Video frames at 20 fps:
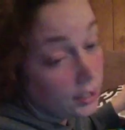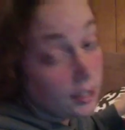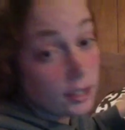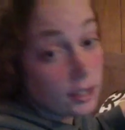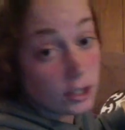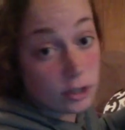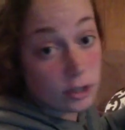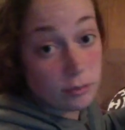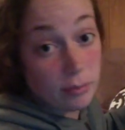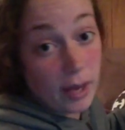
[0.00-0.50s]

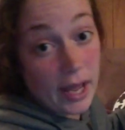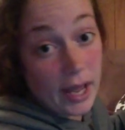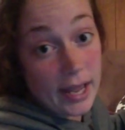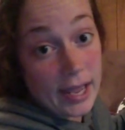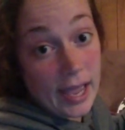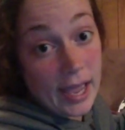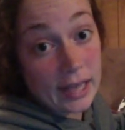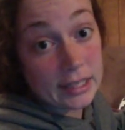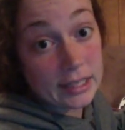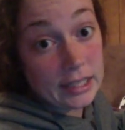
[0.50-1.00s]
goodbye,
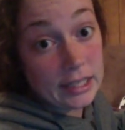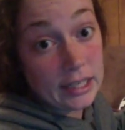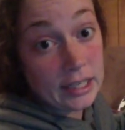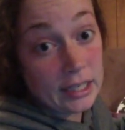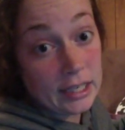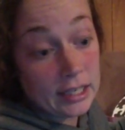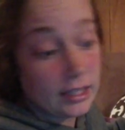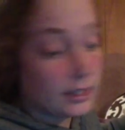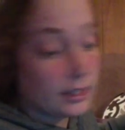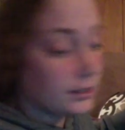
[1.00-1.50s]

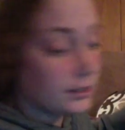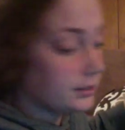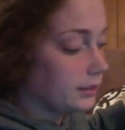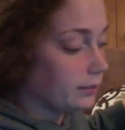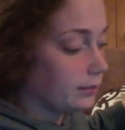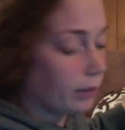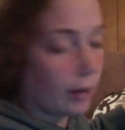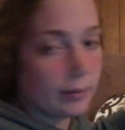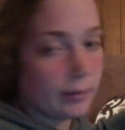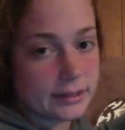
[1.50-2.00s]
Atlas. Do
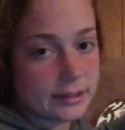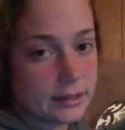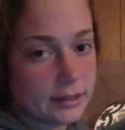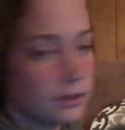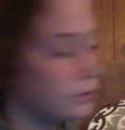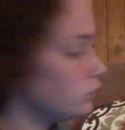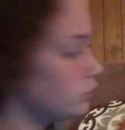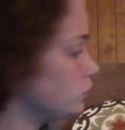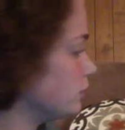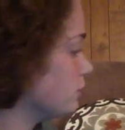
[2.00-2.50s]
you have
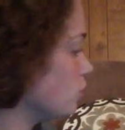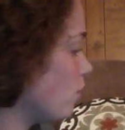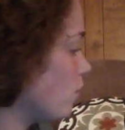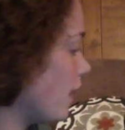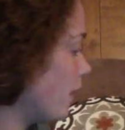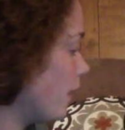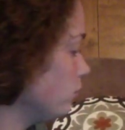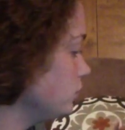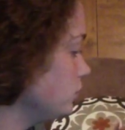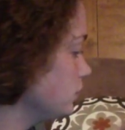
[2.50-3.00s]
to go
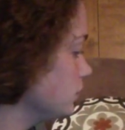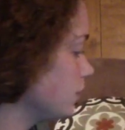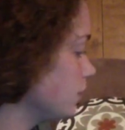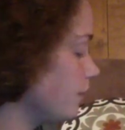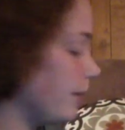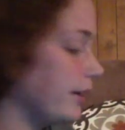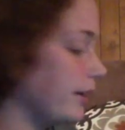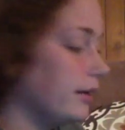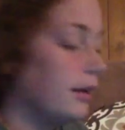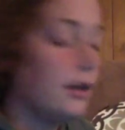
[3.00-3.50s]
out?
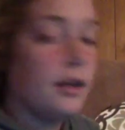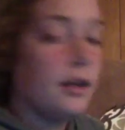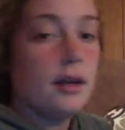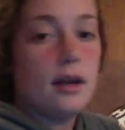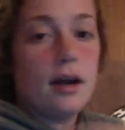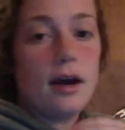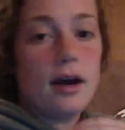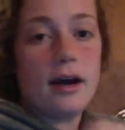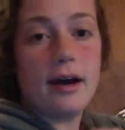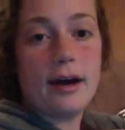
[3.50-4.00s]
Come
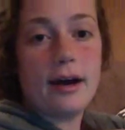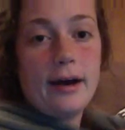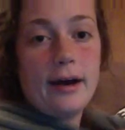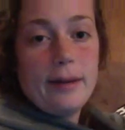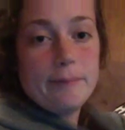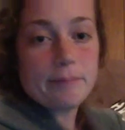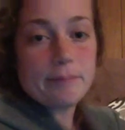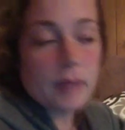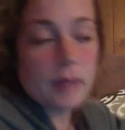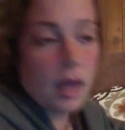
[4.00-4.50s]

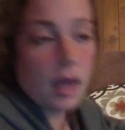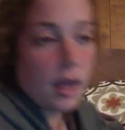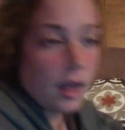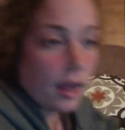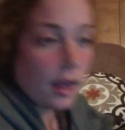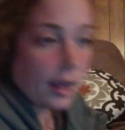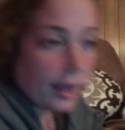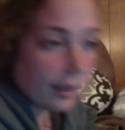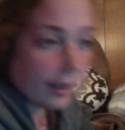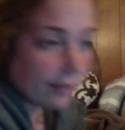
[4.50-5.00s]
on.
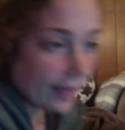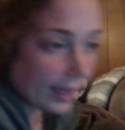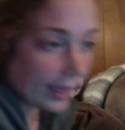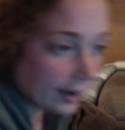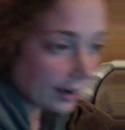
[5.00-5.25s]
And then,